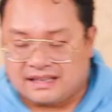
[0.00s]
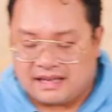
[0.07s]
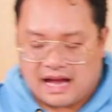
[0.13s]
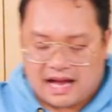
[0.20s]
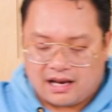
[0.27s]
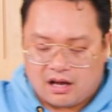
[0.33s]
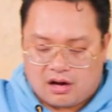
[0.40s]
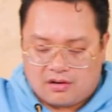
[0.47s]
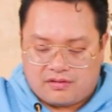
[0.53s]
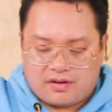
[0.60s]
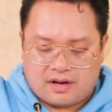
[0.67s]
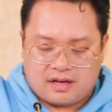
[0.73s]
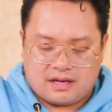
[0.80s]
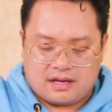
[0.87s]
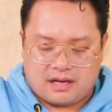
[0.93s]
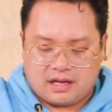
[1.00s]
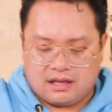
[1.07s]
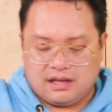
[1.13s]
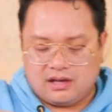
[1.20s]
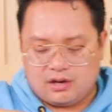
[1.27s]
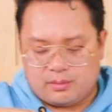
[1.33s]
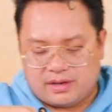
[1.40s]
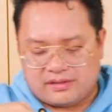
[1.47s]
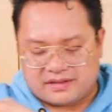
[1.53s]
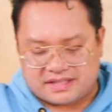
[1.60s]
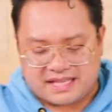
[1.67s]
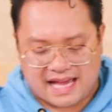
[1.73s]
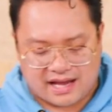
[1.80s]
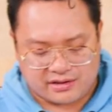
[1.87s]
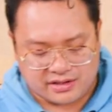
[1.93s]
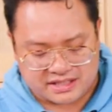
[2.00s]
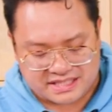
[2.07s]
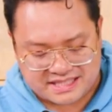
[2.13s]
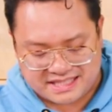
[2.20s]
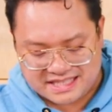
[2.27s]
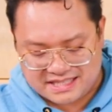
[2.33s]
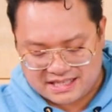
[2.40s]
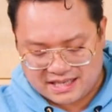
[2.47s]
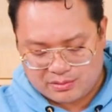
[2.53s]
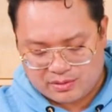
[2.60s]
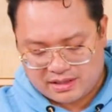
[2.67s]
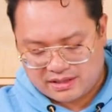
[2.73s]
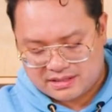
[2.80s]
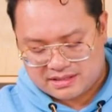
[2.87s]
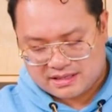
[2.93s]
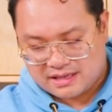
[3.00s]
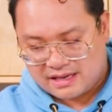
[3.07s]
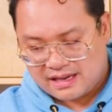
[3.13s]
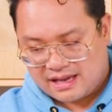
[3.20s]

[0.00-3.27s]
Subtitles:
I love a little bit of Italian seasoning with this.